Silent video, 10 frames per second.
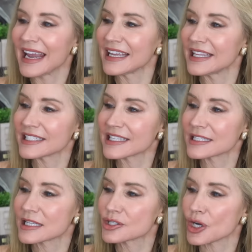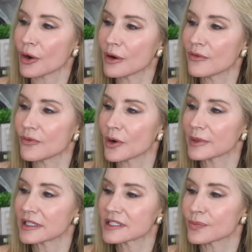and this is the Jarrow
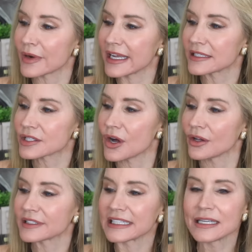Formulas brand called